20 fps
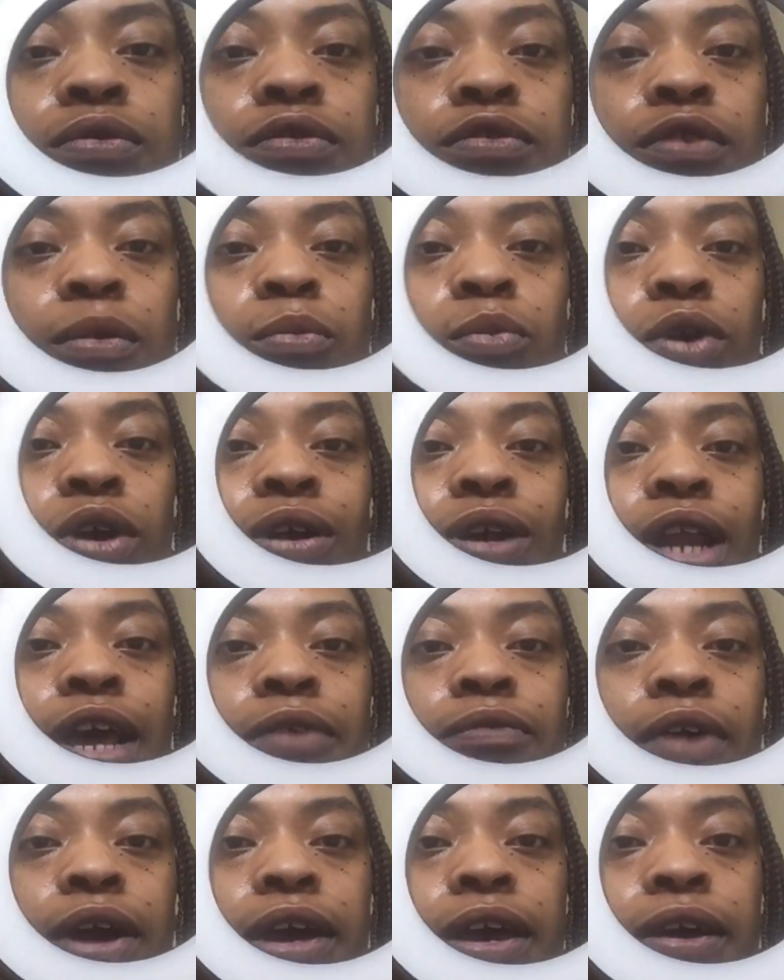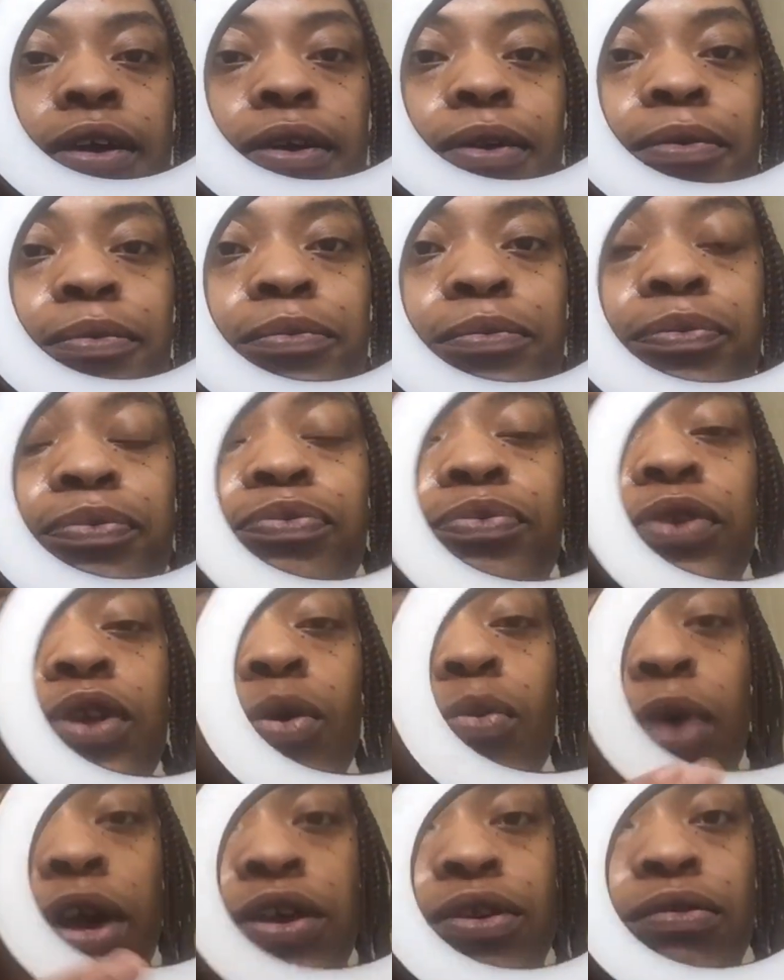somewhere like right here
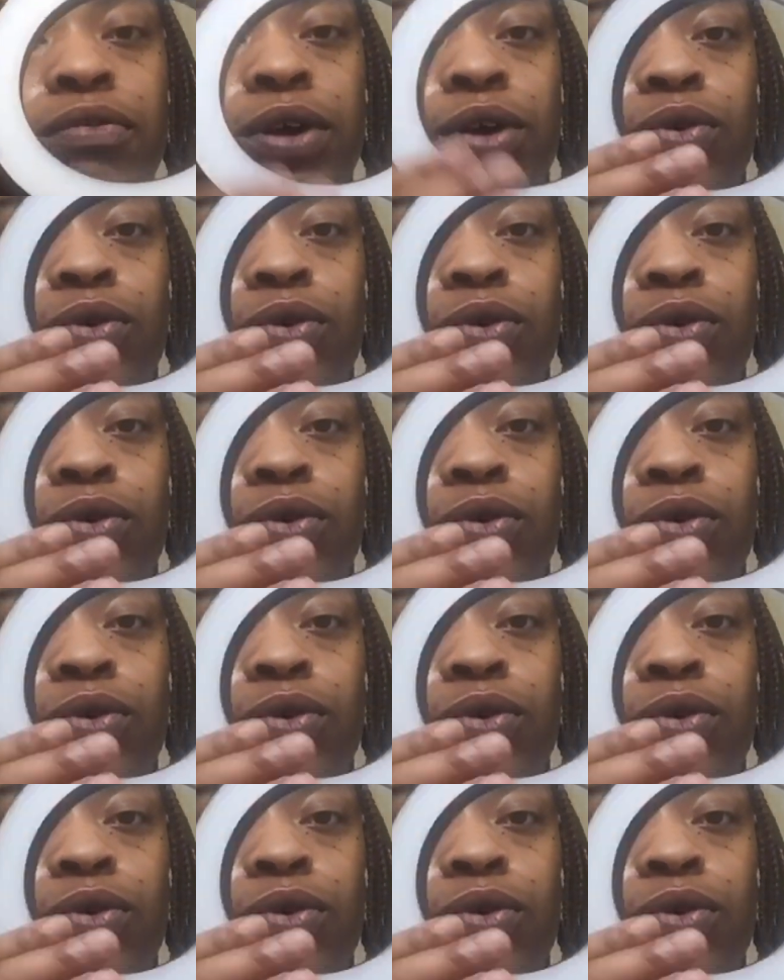while you're